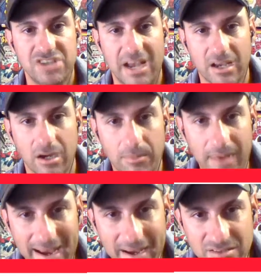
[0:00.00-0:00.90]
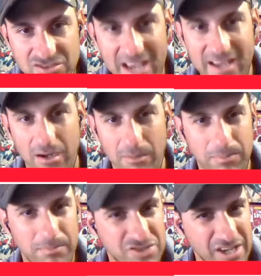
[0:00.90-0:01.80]
Jacob
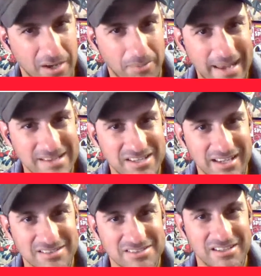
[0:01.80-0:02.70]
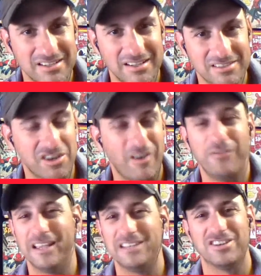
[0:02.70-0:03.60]
Hastings.
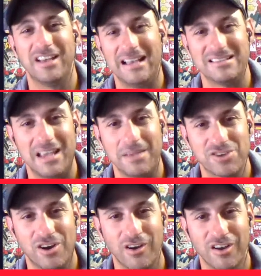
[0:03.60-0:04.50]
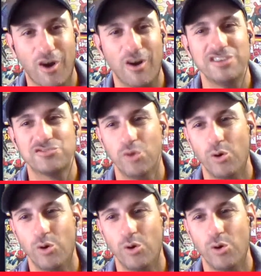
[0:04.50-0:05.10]
Sorry if I get you guys' names wrong. Carnage